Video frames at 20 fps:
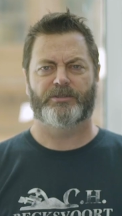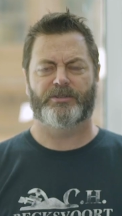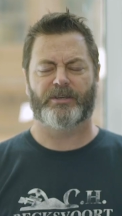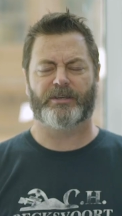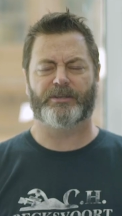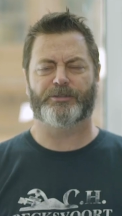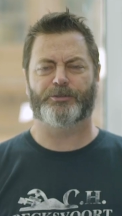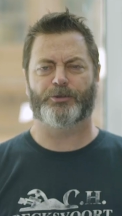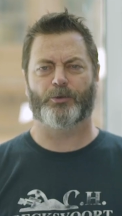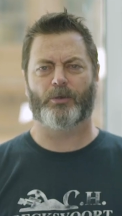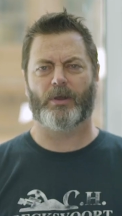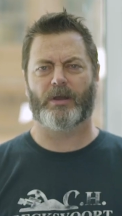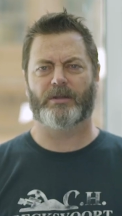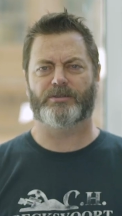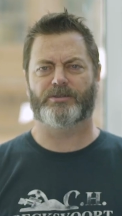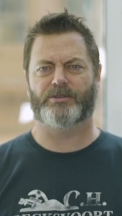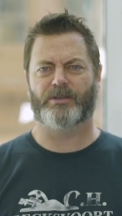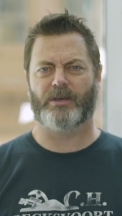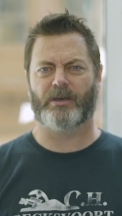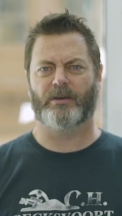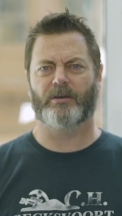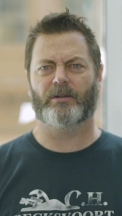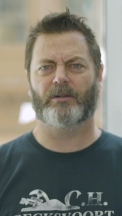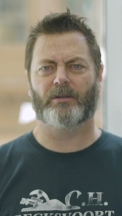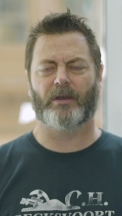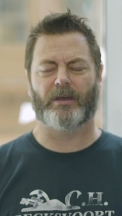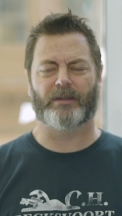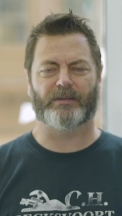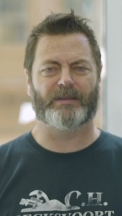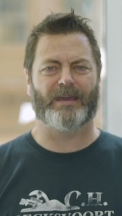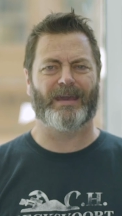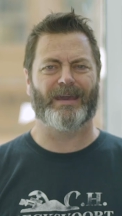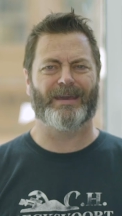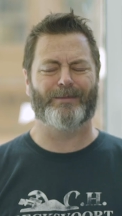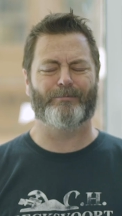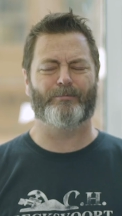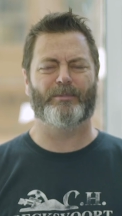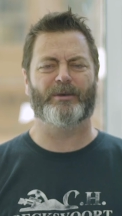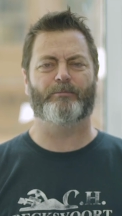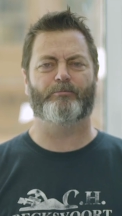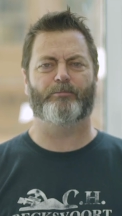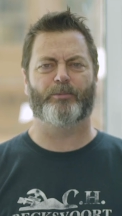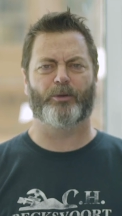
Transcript: Tickets are on sale and can be